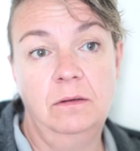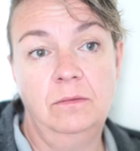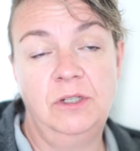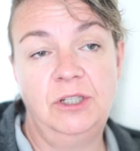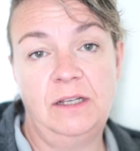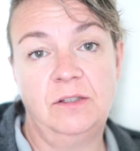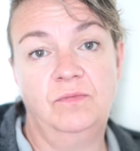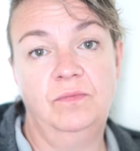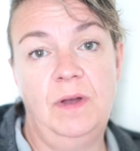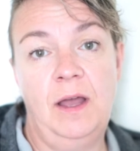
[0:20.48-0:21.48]
which has
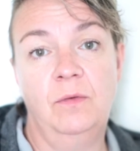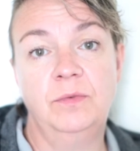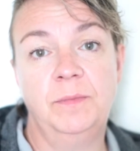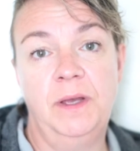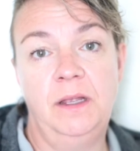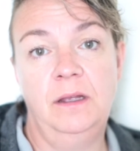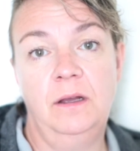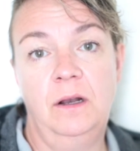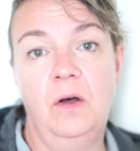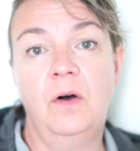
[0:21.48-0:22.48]
helped me
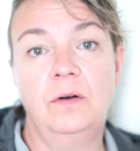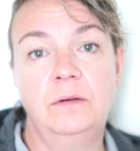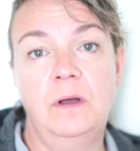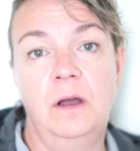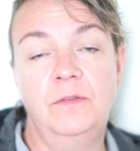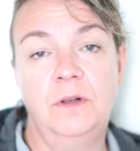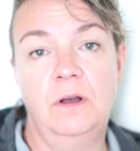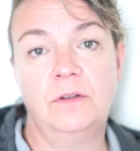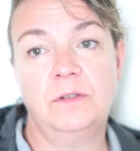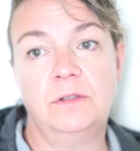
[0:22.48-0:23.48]
a lot over the
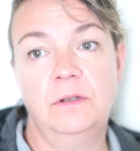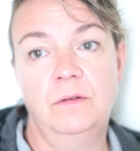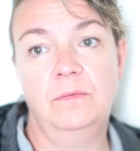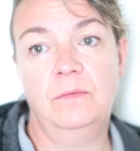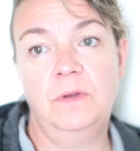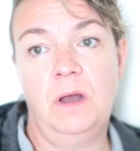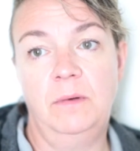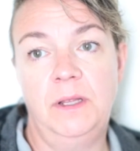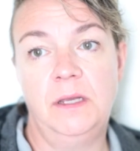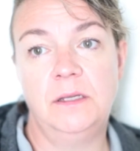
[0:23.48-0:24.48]
last
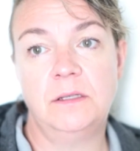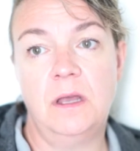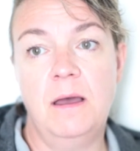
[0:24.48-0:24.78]
couple of years.